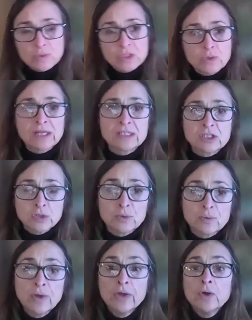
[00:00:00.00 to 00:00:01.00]
We tried to
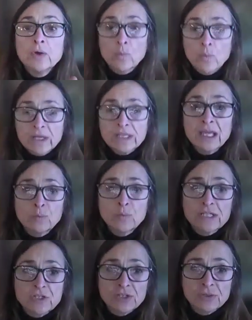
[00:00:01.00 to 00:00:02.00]
do, what can
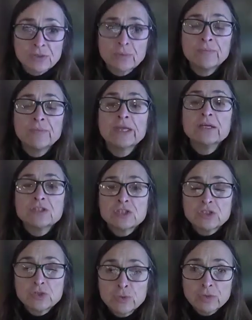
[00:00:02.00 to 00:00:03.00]
we do
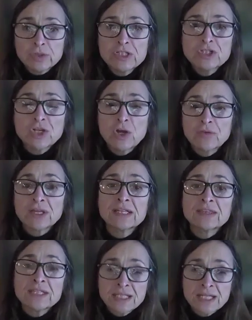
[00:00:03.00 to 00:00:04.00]
to truly show
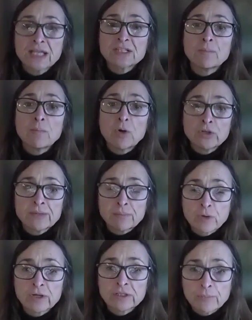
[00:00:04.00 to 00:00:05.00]
that this takes a
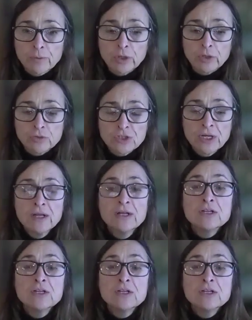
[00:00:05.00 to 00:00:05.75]
multi-pronged approach?